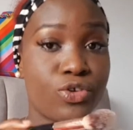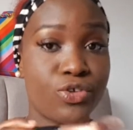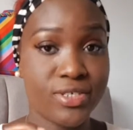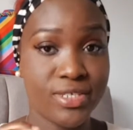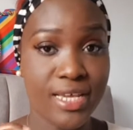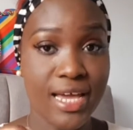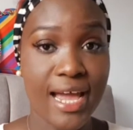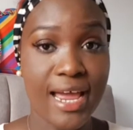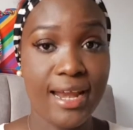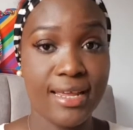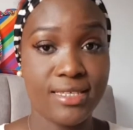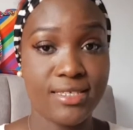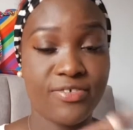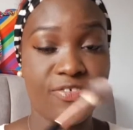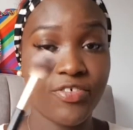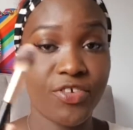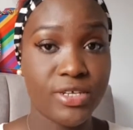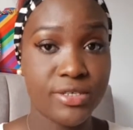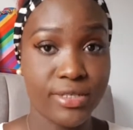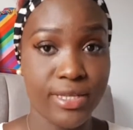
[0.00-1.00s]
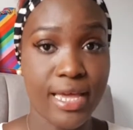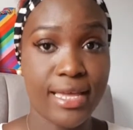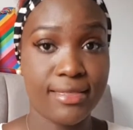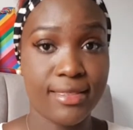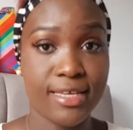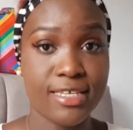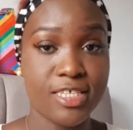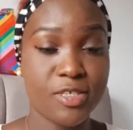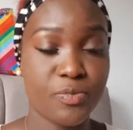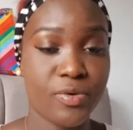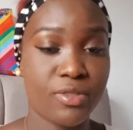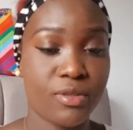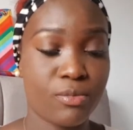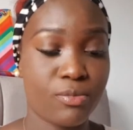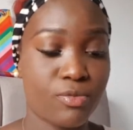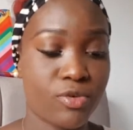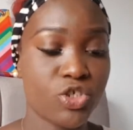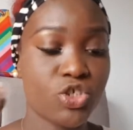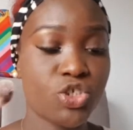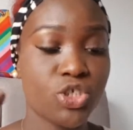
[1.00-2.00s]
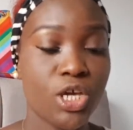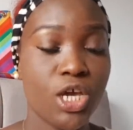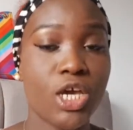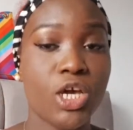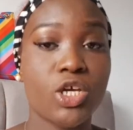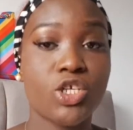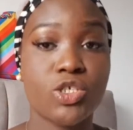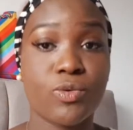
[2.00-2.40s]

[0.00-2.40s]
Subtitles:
or use the highlighter first and then spray the brush.